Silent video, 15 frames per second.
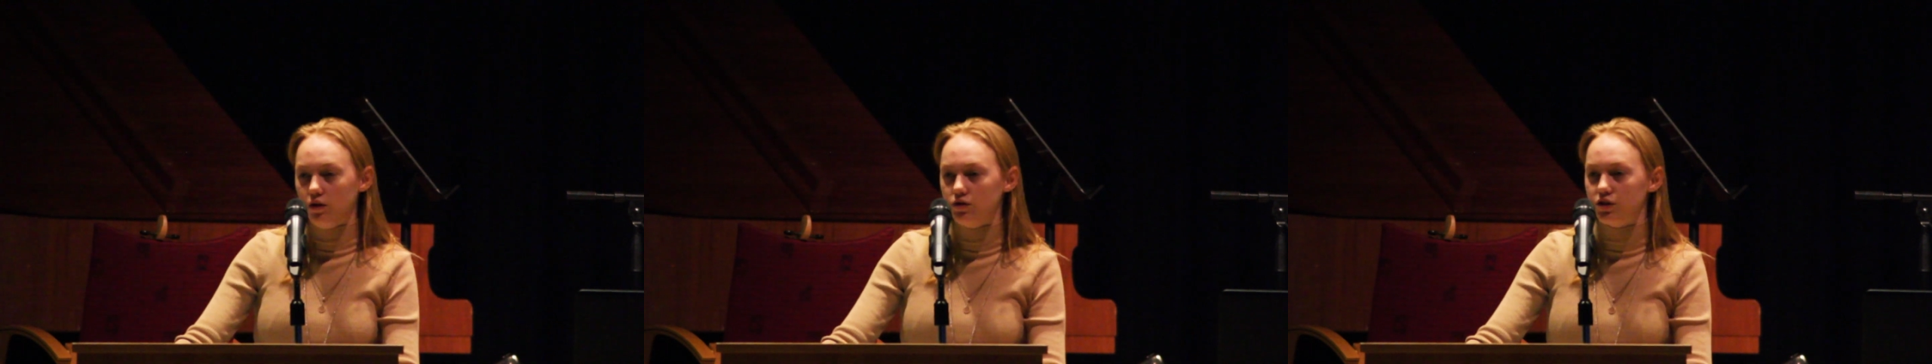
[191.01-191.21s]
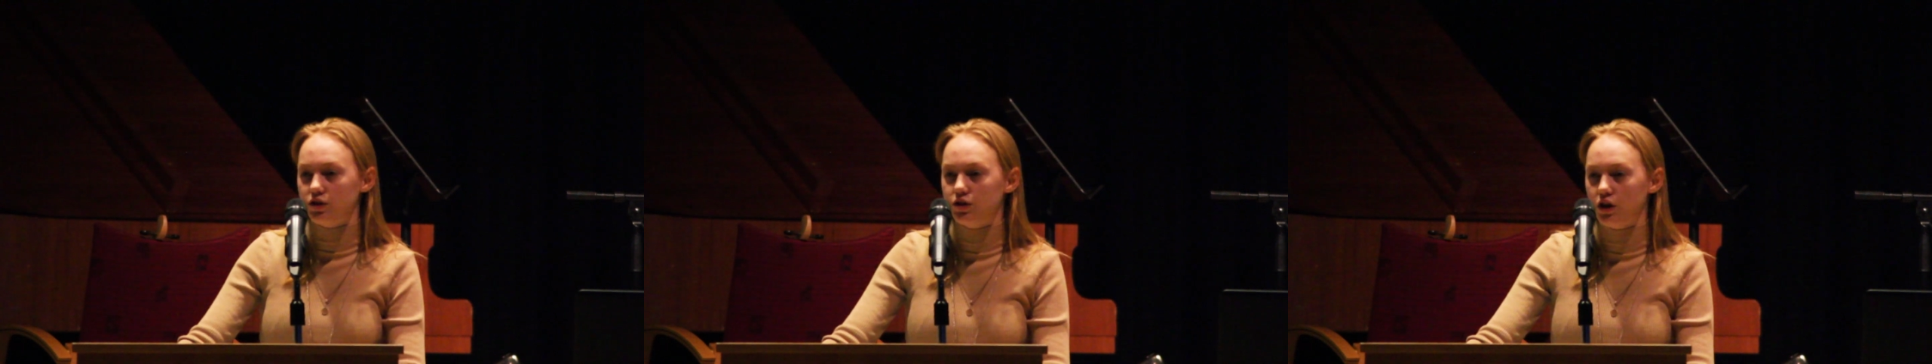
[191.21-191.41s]

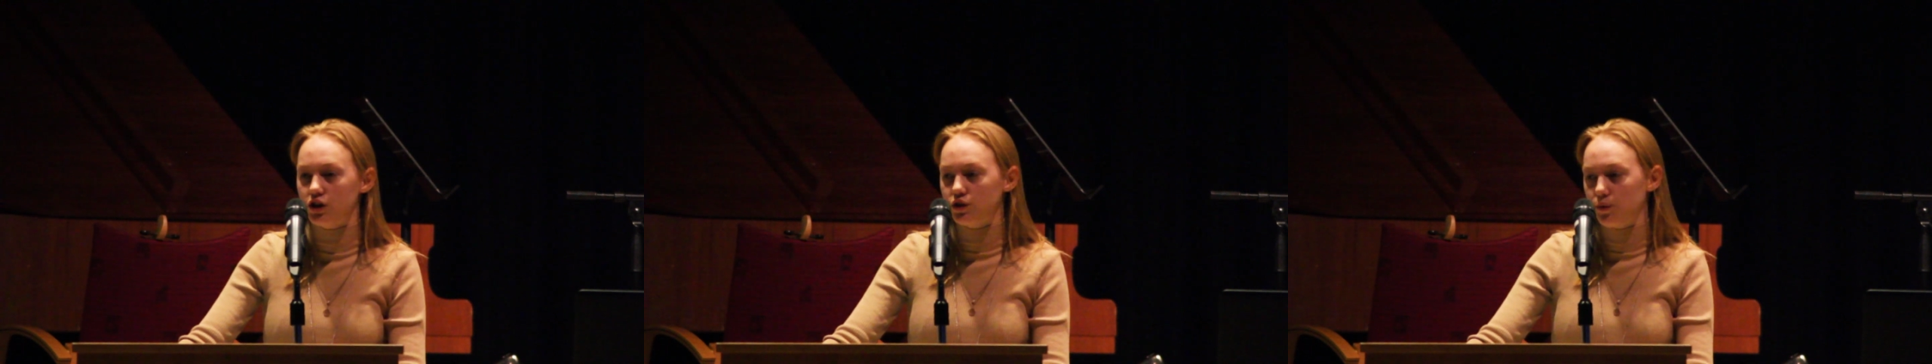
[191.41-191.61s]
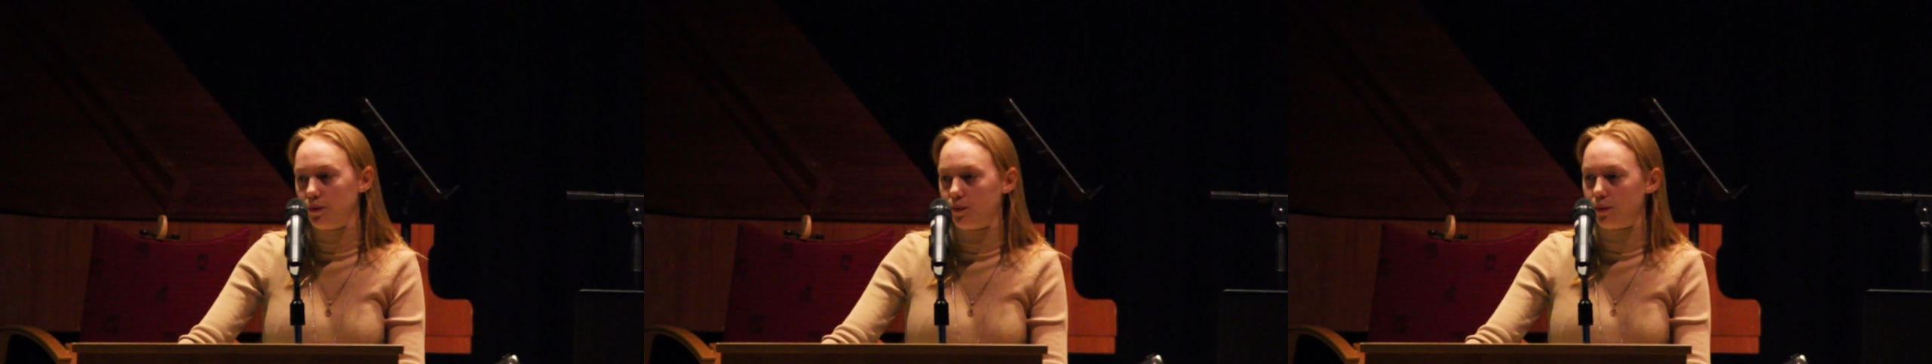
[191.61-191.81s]
loses
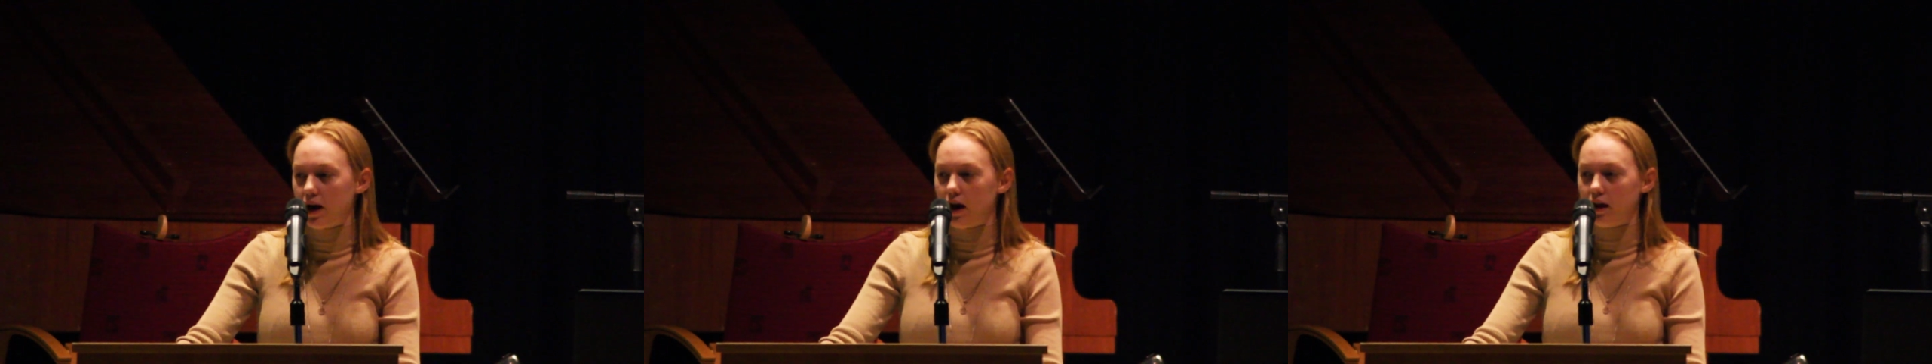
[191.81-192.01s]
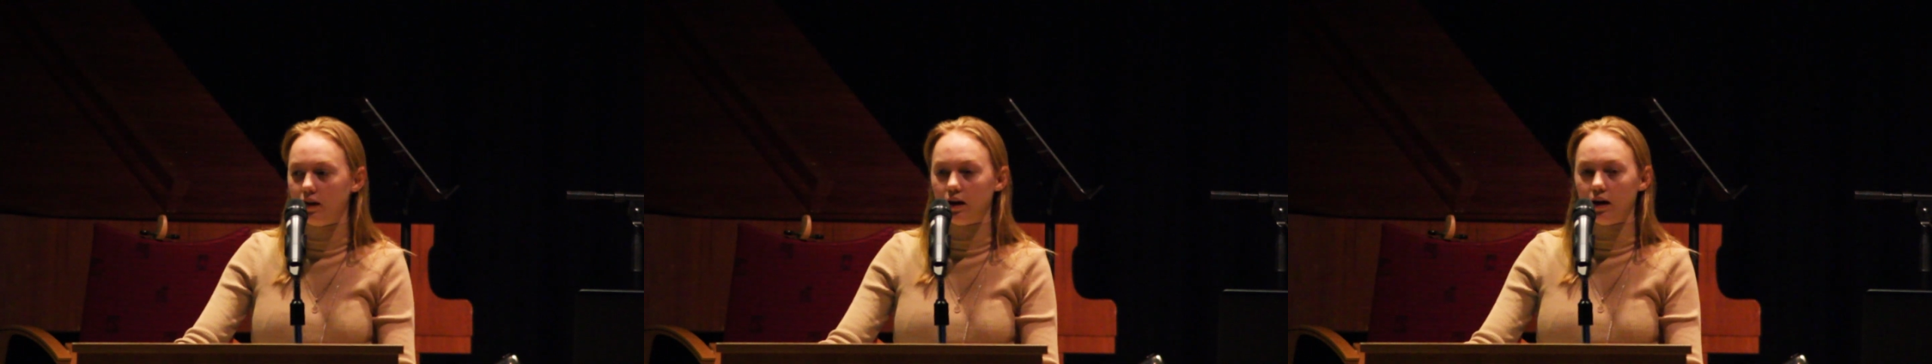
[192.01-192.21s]
touch with
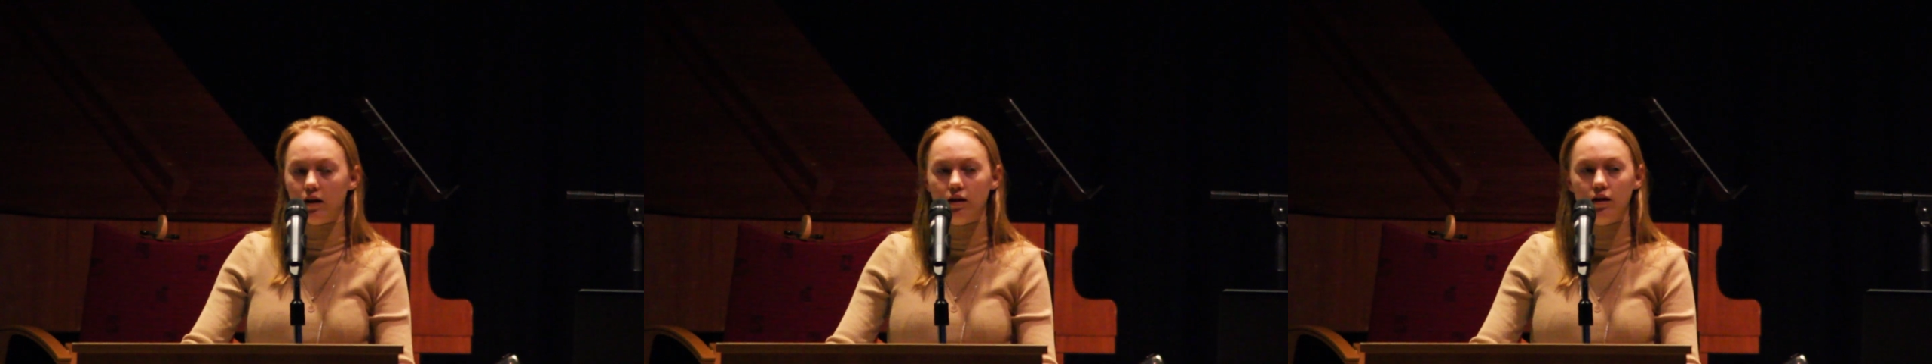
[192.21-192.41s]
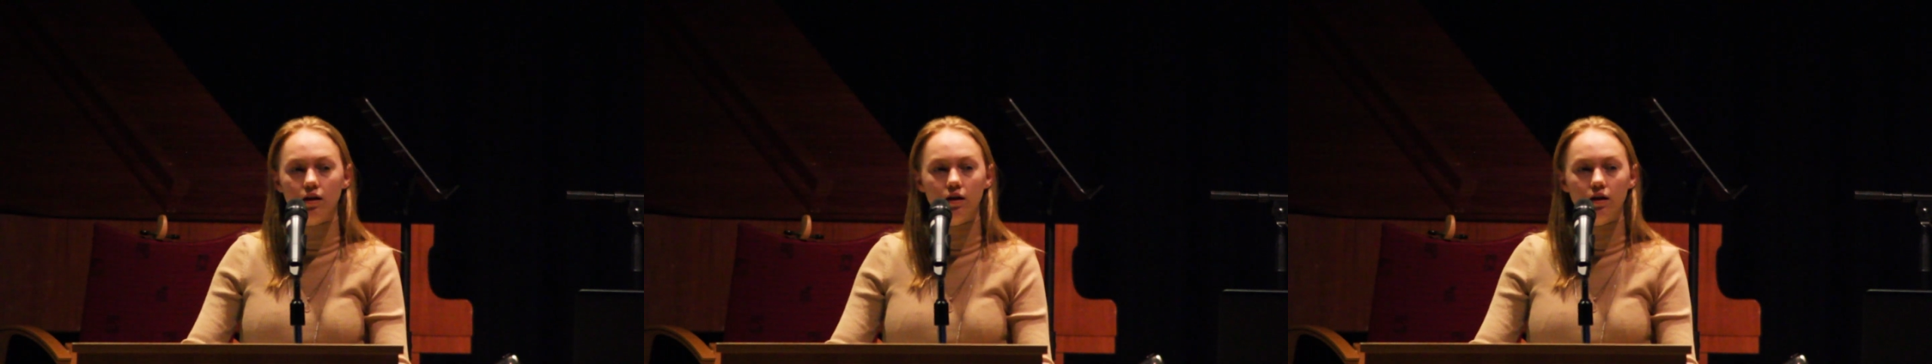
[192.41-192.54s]
reality